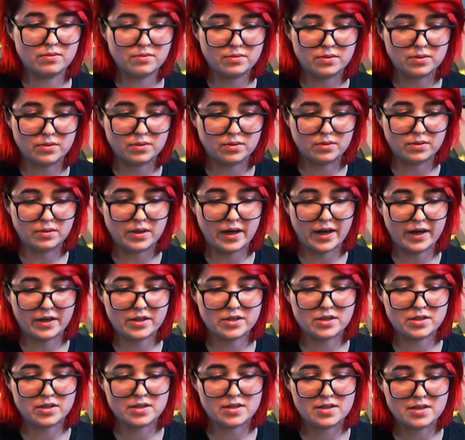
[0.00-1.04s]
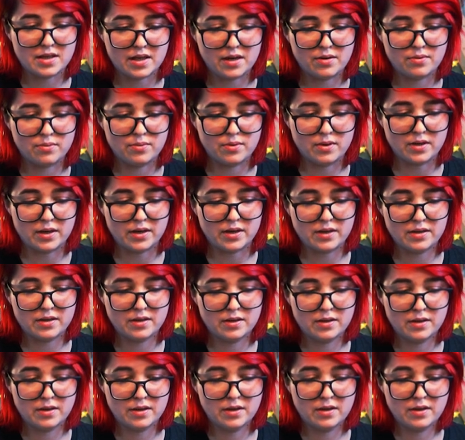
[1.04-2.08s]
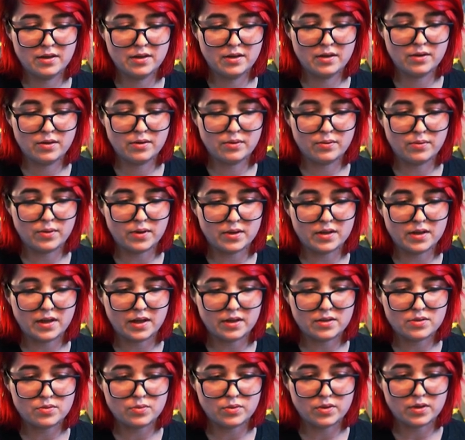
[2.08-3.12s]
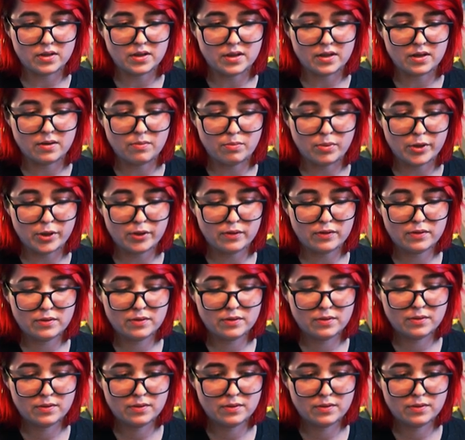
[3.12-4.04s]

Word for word: will actually say what, what that's really about.